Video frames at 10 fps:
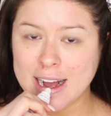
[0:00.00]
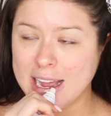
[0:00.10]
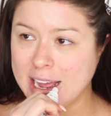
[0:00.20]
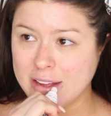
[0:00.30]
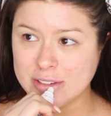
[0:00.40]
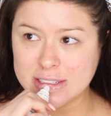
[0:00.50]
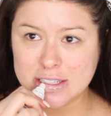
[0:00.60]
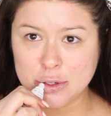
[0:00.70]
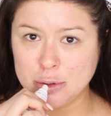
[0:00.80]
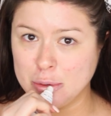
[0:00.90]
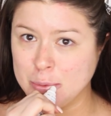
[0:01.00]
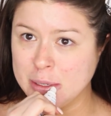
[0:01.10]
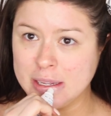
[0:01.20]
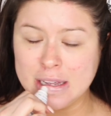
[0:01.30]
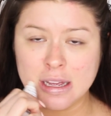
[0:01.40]
I have a
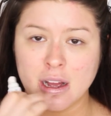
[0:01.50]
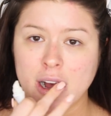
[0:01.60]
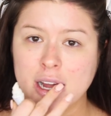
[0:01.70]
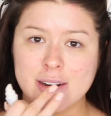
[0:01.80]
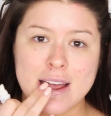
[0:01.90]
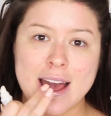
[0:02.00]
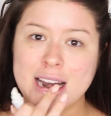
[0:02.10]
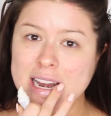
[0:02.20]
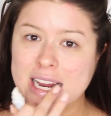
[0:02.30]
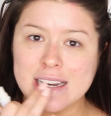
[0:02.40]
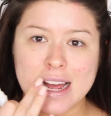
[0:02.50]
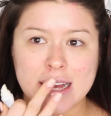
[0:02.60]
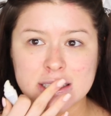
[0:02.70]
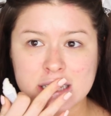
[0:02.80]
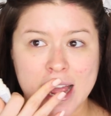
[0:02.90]
tube on my editing
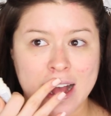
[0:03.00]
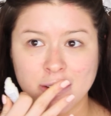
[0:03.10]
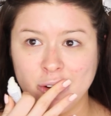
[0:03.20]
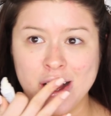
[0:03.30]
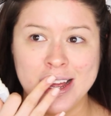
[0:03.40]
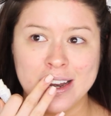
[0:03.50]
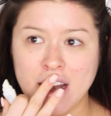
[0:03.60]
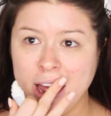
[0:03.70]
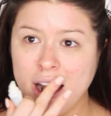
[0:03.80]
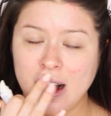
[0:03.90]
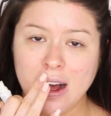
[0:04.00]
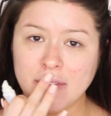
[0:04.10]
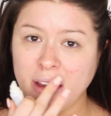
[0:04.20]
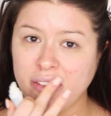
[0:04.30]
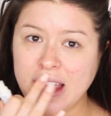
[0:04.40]
desk. I have one
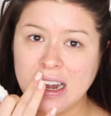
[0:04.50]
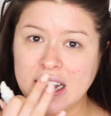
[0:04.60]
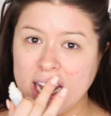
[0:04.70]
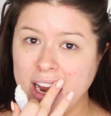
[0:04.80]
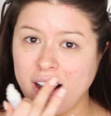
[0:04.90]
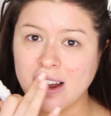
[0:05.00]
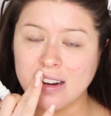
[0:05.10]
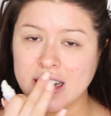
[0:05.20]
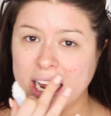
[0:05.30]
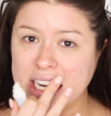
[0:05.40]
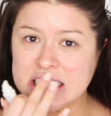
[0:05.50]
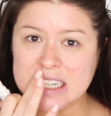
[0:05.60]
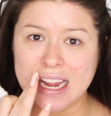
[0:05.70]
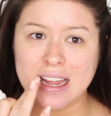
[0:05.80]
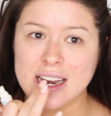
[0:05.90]
on my vanity, on my
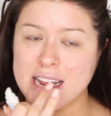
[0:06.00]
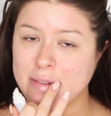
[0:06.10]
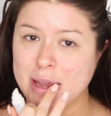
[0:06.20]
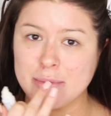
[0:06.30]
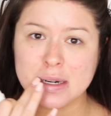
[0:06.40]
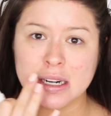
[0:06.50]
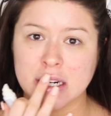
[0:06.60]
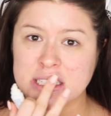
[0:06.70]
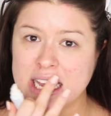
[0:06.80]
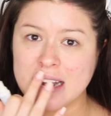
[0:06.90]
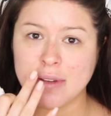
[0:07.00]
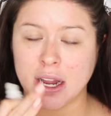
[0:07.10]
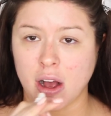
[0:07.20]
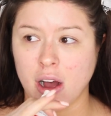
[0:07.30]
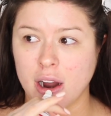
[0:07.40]
nightstand, in my purse, in
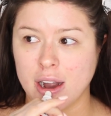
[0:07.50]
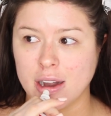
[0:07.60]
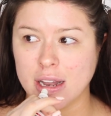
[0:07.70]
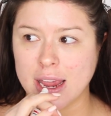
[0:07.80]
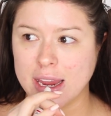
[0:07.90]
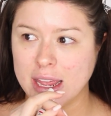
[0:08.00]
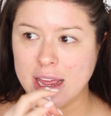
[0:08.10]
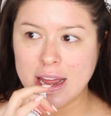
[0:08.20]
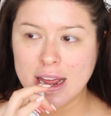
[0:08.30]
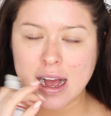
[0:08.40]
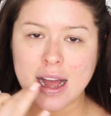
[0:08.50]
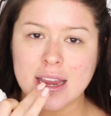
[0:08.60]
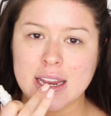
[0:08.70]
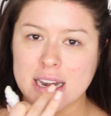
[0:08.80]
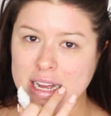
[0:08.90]
my car. Like,
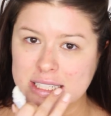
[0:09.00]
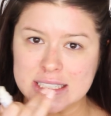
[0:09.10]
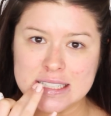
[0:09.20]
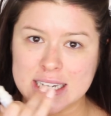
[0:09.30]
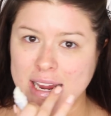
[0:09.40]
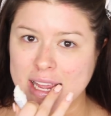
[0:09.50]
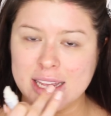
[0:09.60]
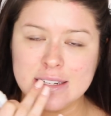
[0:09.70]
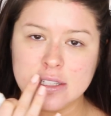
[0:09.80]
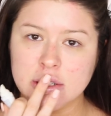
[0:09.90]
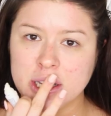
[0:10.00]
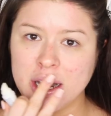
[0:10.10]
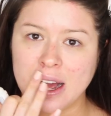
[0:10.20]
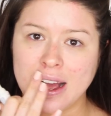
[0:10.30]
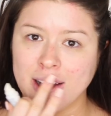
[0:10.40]
I cannot stand to
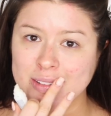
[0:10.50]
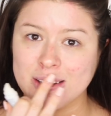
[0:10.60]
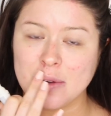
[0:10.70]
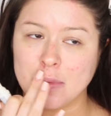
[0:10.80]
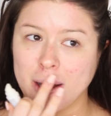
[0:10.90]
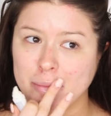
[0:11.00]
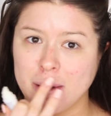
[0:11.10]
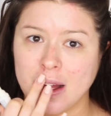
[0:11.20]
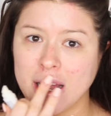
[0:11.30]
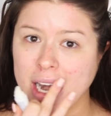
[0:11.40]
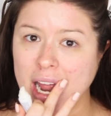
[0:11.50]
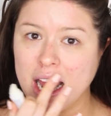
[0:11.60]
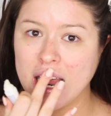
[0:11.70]
not have lip balm on.